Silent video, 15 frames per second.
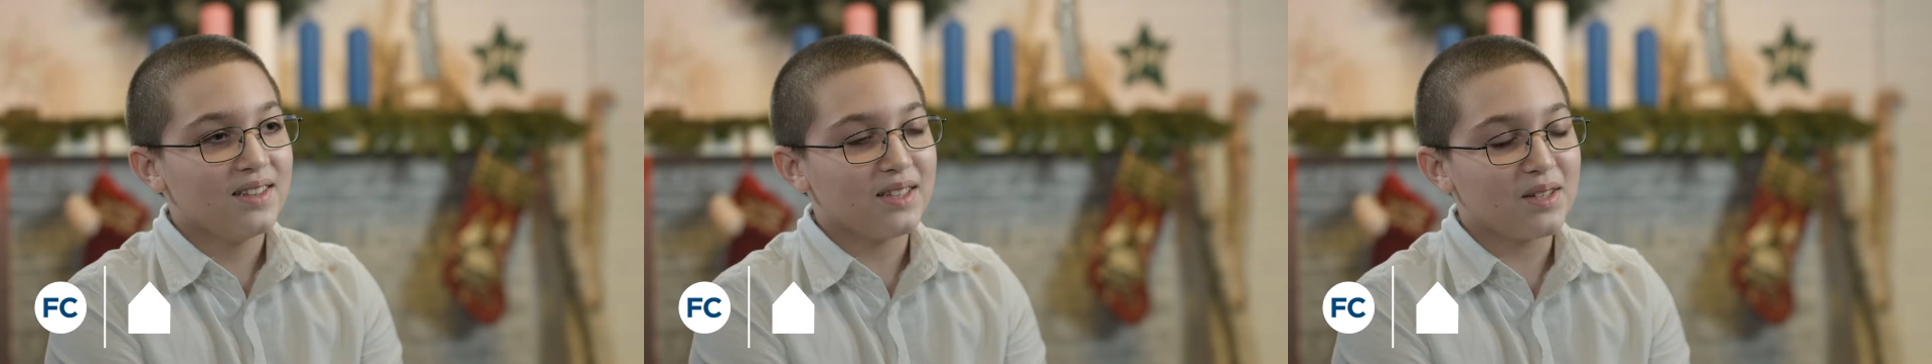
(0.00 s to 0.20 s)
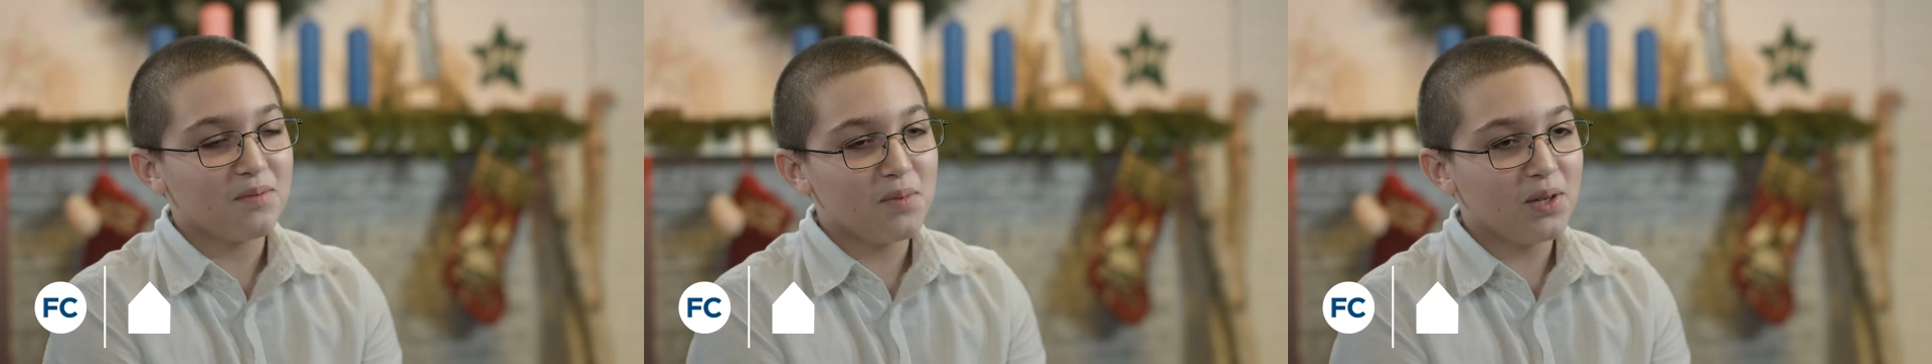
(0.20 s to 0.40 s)
the
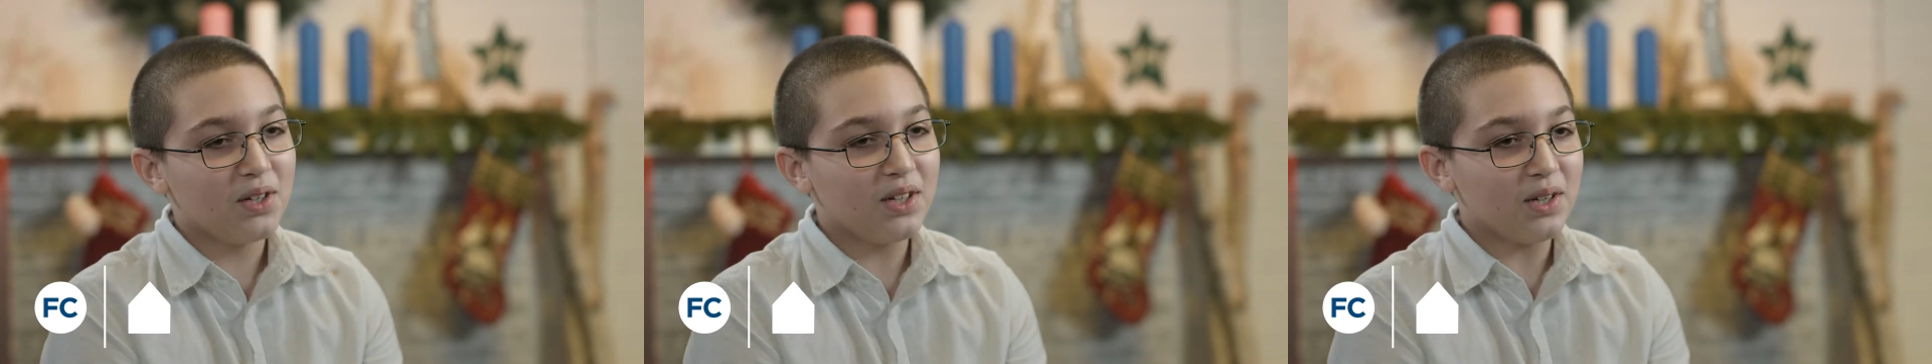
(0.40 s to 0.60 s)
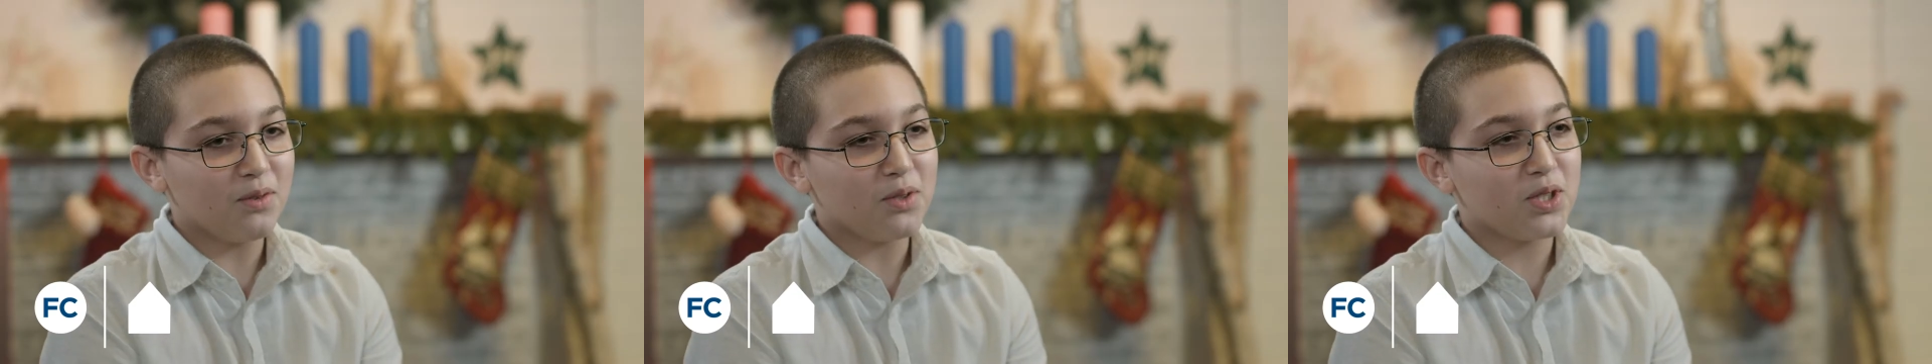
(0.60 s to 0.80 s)

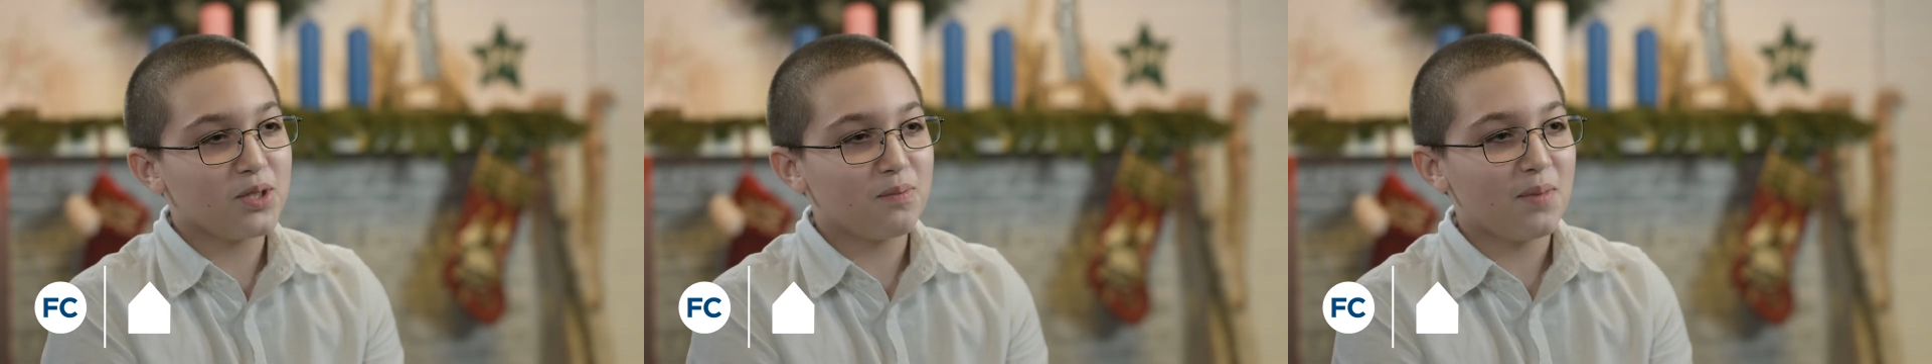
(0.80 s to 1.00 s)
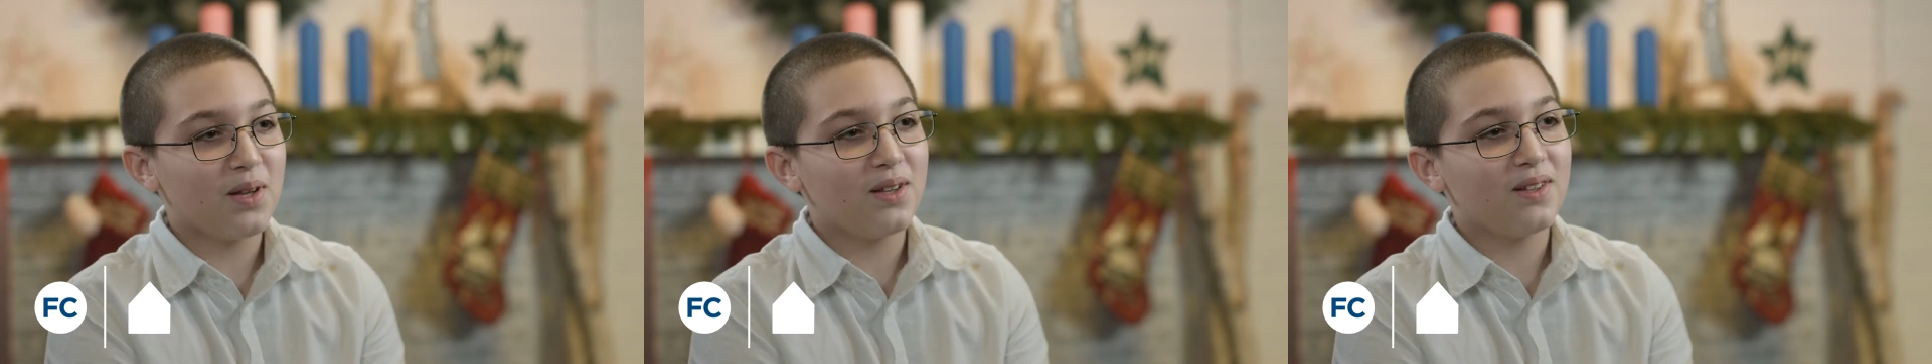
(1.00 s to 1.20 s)
community was
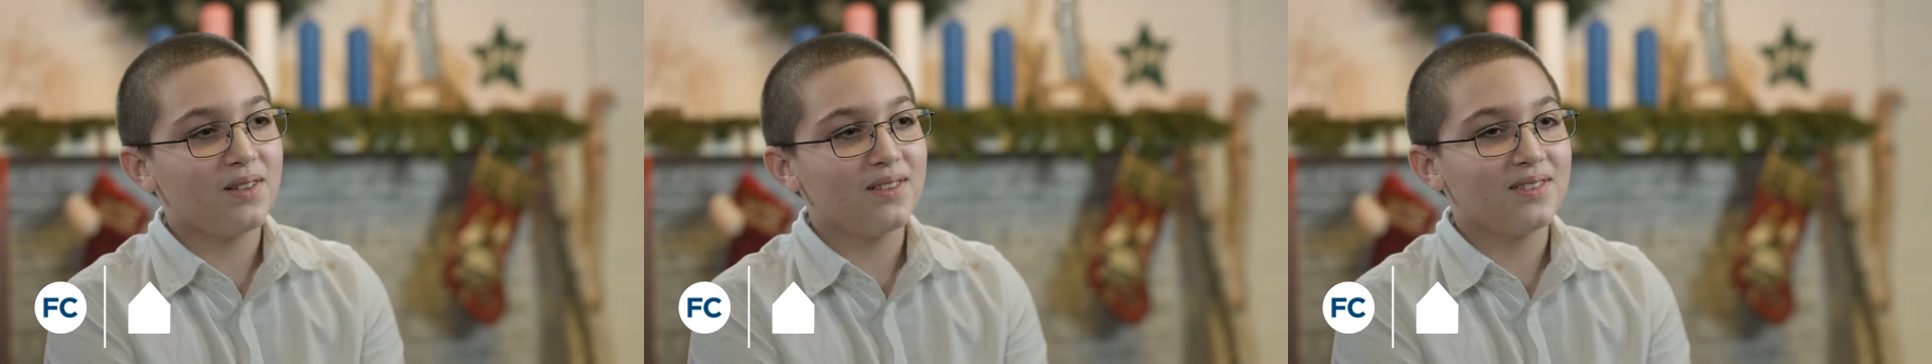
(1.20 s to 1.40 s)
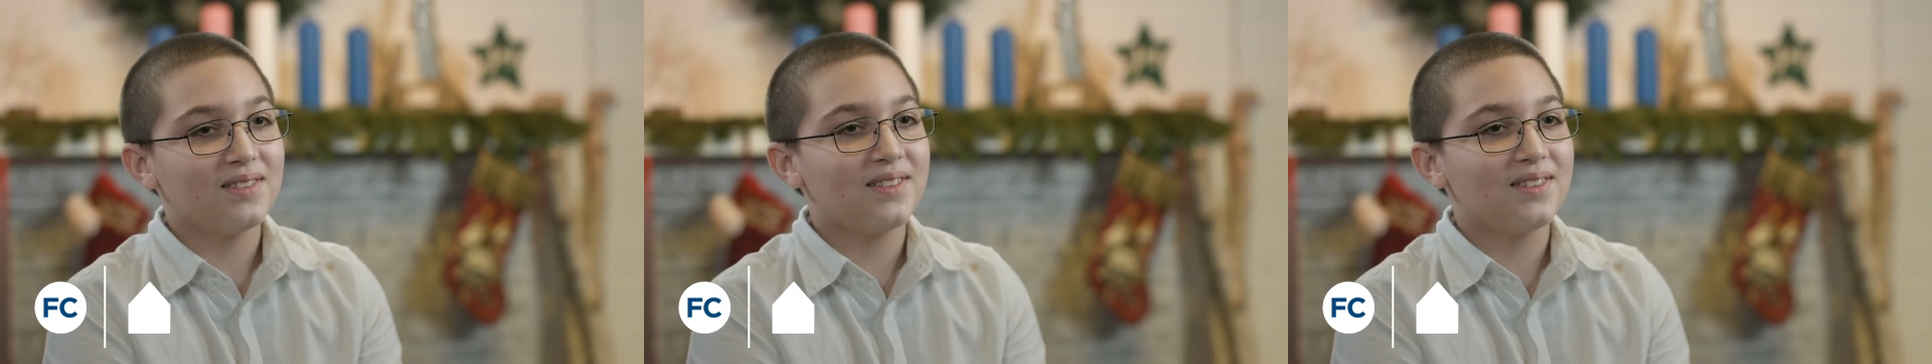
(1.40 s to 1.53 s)
small